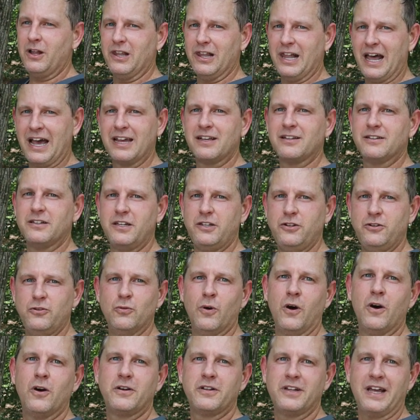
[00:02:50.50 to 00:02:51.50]
likely
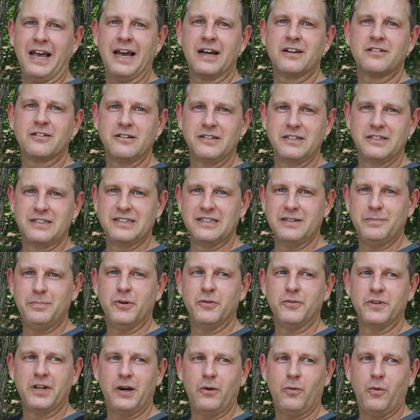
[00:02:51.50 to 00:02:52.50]
you are to actually sip
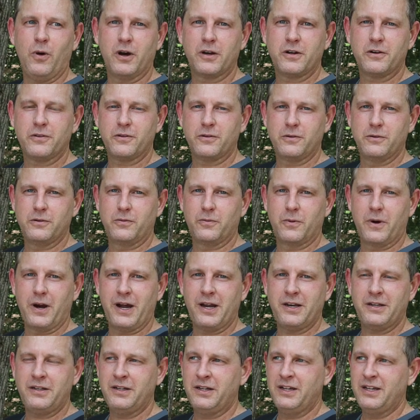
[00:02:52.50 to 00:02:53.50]
on that water through your
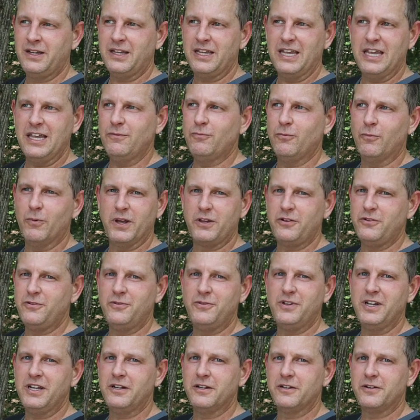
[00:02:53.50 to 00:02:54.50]
ride, whether
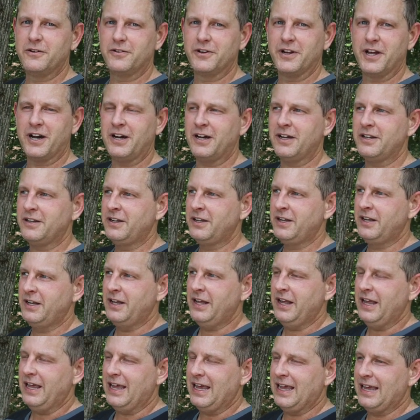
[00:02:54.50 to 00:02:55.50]
you need it or not.
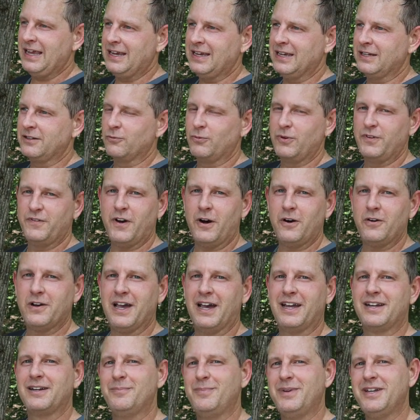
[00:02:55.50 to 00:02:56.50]
And we've all
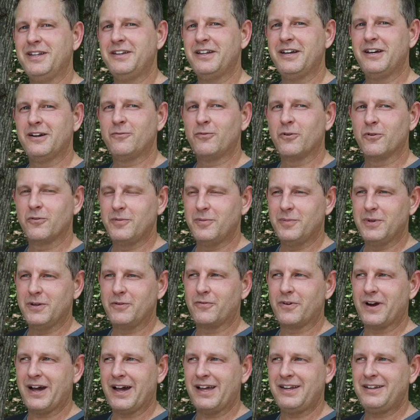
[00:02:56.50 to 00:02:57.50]
kind of been there where we've
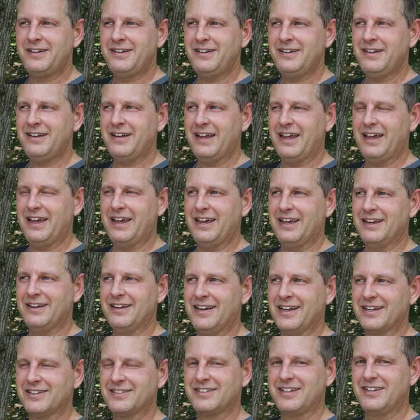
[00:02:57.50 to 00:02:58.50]
been riding and
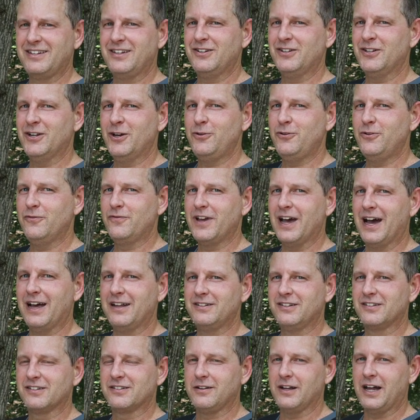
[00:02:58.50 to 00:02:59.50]
the next thing you know, you've
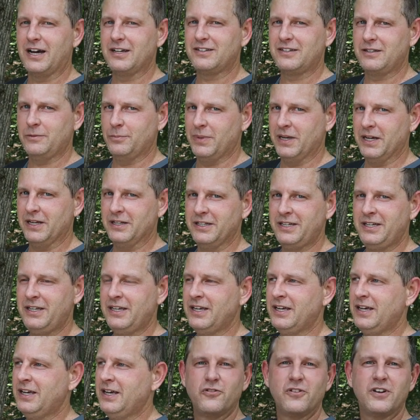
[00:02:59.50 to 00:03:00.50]
got the sloshy belly,
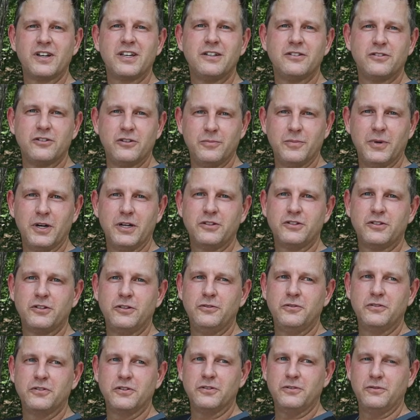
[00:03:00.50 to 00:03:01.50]
drinking too much
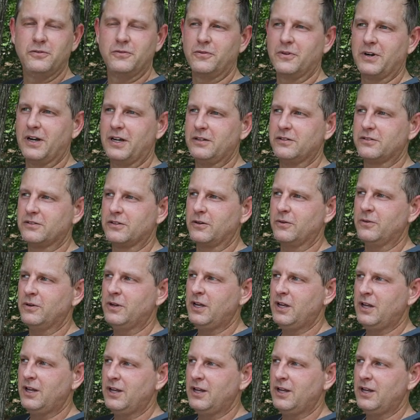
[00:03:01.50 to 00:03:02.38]
too soon, right? So